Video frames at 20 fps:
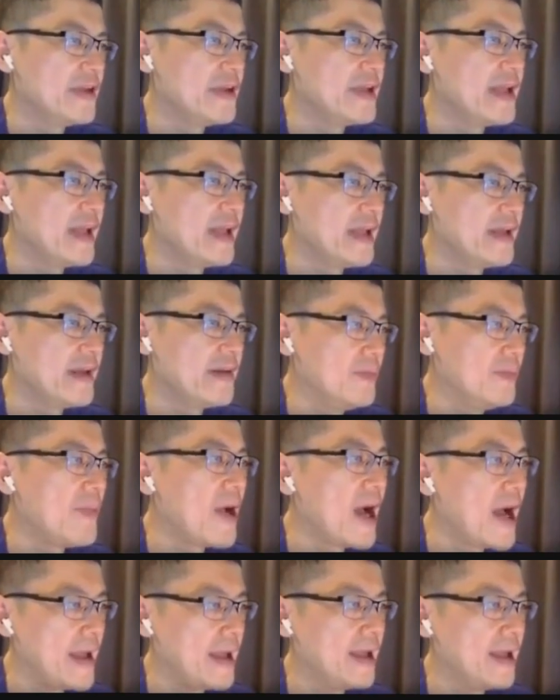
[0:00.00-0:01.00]
that is
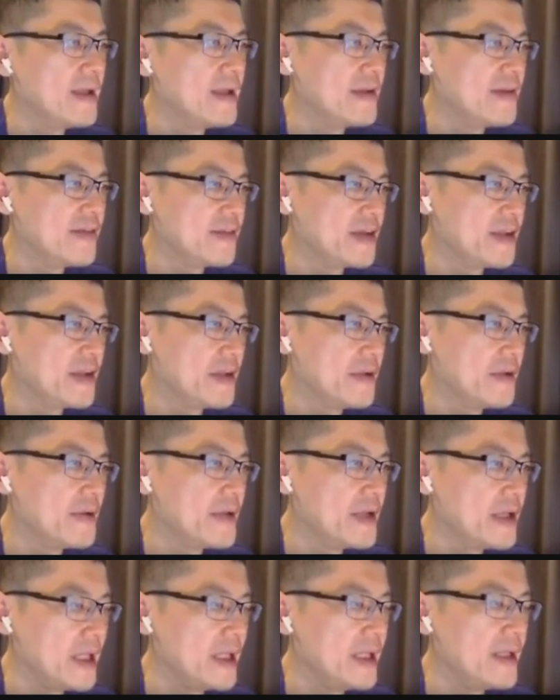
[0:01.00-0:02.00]
buying the
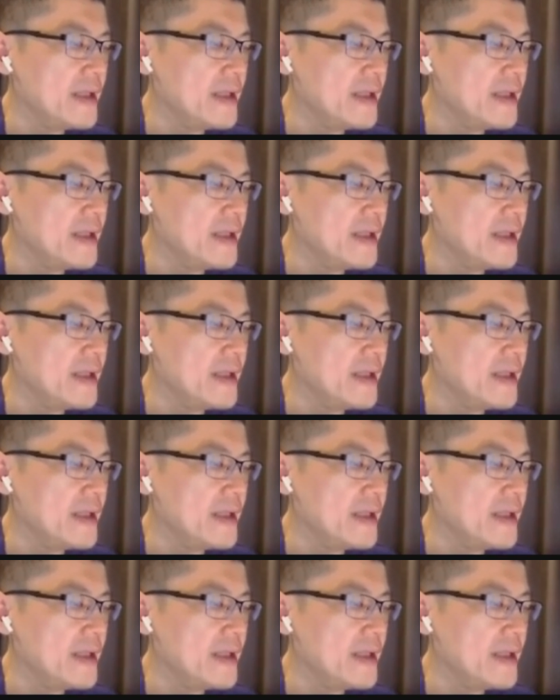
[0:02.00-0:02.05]
security.